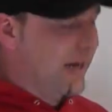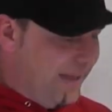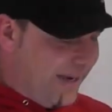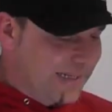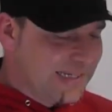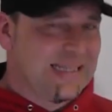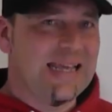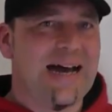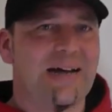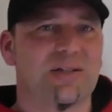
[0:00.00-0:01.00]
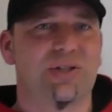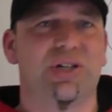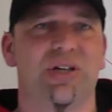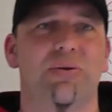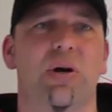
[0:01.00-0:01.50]
and that is the
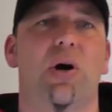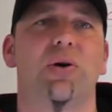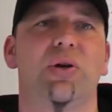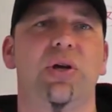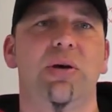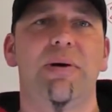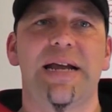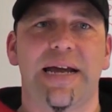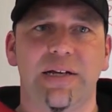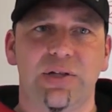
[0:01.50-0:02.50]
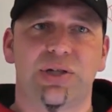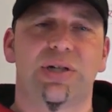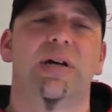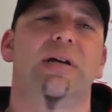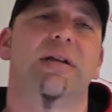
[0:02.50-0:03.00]
altitude on
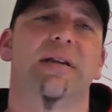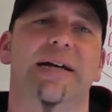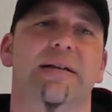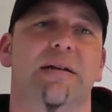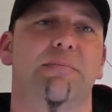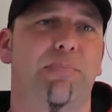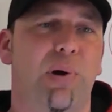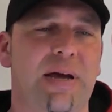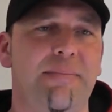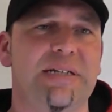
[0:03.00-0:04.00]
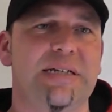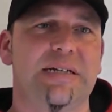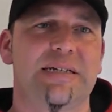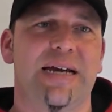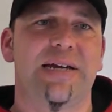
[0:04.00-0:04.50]
QNH that
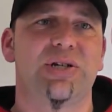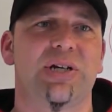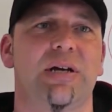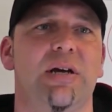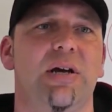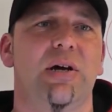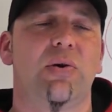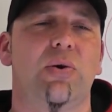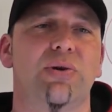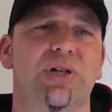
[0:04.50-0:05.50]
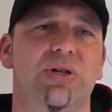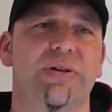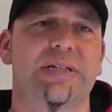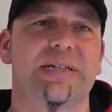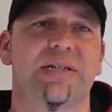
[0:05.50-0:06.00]
prohibited, danger or
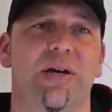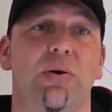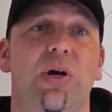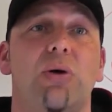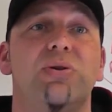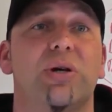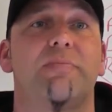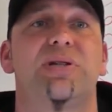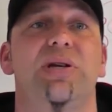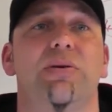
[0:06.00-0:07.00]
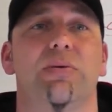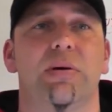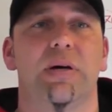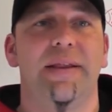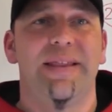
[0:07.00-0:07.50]
restricted zone goes up
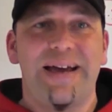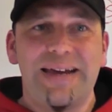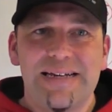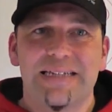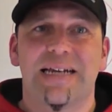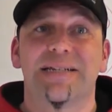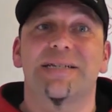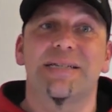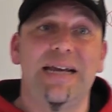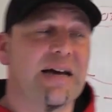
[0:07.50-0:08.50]
to, and that is at sea